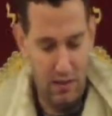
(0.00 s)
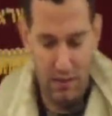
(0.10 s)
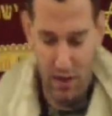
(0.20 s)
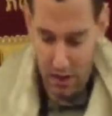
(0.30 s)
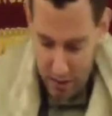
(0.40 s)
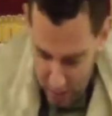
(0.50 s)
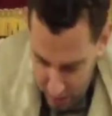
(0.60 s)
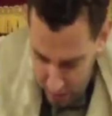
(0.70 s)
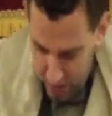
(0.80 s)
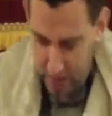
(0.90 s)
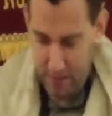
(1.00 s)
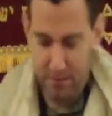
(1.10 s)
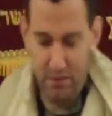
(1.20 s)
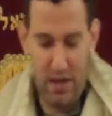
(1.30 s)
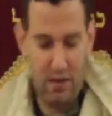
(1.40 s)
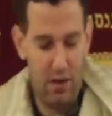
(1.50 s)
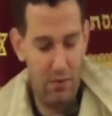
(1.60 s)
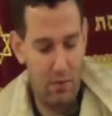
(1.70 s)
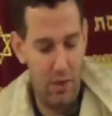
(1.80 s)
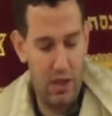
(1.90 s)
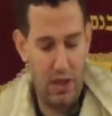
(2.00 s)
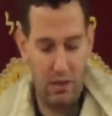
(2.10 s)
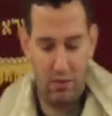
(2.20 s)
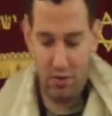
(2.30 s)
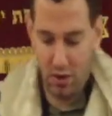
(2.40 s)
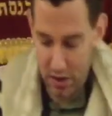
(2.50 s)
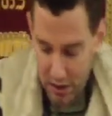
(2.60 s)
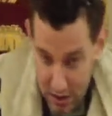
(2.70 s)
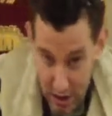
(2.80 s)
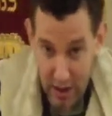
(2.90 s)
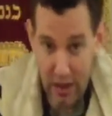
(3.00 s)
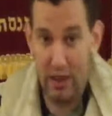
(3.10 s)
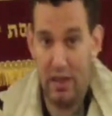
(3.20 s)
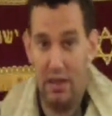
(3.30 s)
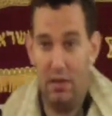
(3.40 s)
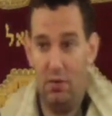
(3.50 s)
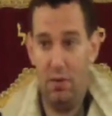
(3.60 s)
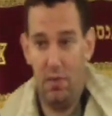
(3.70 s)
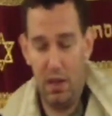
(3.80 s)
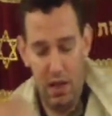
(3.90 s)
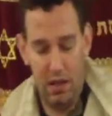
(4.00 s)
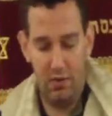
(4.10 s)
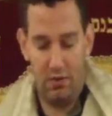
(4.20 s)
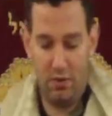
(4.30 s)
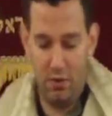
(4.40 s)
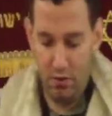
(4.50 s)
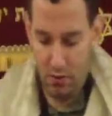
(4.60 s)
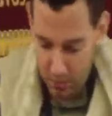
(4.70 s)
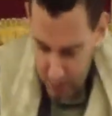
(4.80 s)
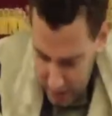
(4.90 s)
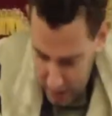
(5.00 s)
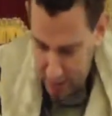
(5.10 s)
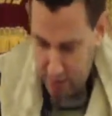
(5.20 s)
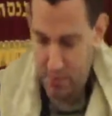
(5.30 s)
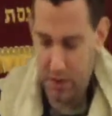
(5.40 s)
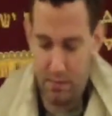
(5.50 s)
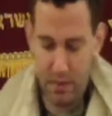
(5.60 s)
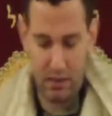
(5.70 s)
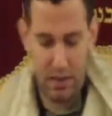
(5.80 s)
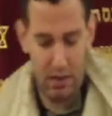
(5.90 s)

But, um, however, we can start digging and doing melakas to create or bring about